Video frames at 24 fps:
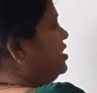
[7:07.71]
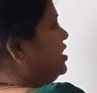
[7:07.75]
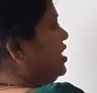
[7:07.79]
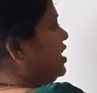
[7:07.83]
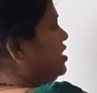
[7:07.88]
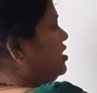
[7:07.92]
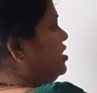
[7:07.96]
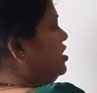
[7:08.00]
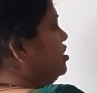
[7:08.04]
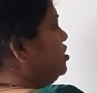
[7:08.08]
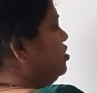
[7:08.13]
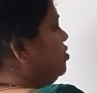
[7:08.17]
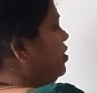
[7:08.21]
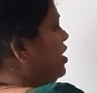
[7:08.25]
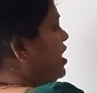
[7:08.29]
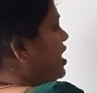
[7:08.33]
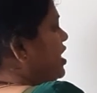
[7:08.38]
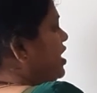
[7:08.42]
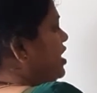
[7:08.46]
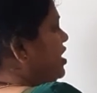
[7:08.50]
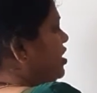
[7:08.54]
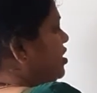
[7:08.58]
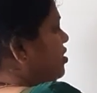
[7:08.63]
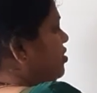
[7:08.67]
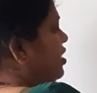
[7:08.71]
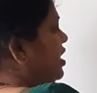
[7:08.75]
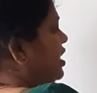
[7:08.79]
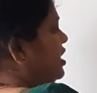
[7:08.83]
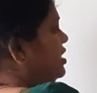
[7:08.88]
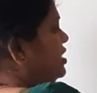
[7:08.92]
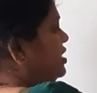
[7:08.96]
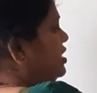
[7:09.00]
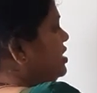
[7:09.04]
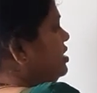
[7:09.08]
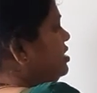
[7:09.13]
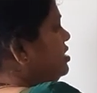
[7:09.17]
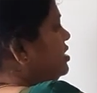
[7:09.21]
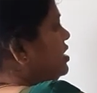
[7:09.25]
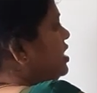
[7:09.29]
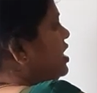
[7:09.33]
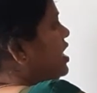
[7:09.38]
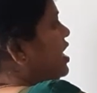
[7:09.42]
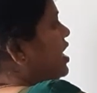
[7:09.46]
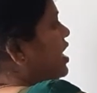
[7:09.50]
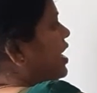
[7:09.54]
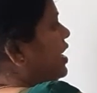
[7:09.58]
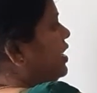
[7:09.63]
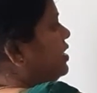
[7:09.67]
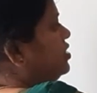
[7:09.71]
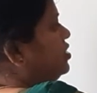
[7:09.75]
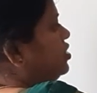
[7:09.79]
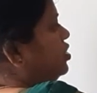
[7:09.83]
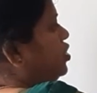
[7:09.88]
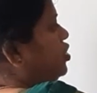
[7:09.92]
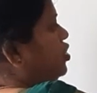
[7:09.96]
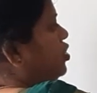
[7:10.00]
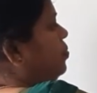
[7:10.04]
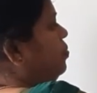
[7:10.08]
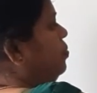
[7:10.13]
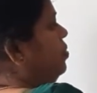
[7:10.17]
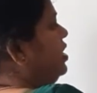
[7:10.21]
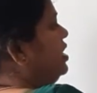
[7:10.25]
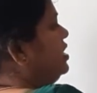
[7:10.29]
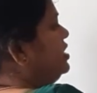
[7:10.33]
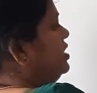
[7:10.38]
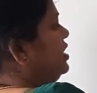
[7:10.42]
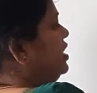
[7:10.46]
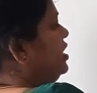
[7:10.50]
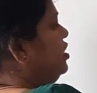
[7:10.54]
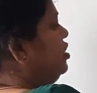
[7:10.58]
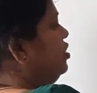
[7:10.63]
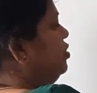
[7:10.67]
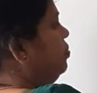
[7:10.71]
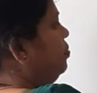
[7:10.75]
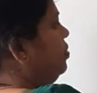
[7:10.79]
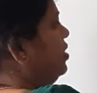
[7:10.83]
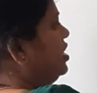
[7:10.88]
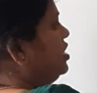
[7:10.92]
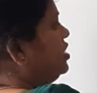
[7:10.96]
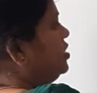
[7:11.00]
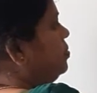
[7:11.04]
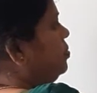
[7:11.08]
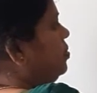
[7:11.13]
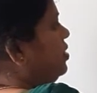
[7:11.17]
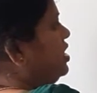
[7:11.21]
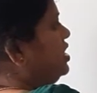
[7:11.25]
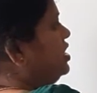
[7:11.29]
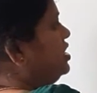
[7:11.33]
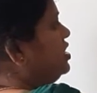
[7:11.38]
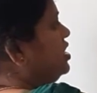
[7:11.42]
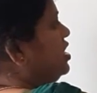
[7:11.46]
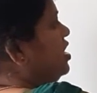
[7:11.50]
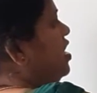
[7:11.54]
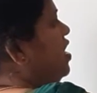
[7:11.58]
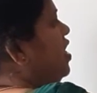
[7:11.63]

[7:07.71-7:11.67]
X square into x is x cube, plus into plus.